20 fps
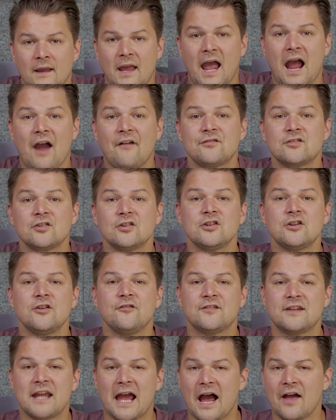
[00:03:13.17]
After
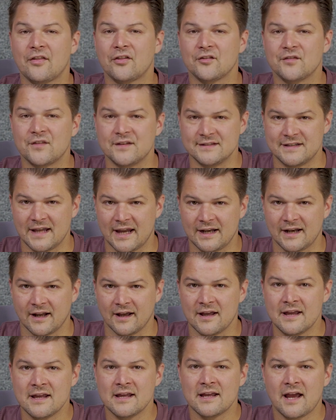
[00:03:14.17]
you've gathered the data,